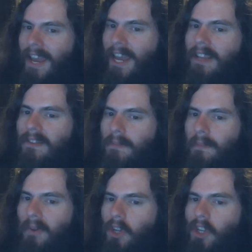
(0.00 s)
And it's
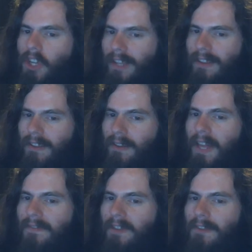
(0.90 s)
bullshit that the
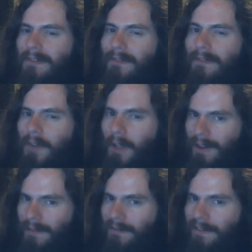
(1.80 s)
left is full
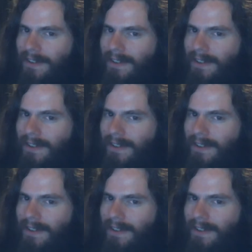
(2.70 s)
of.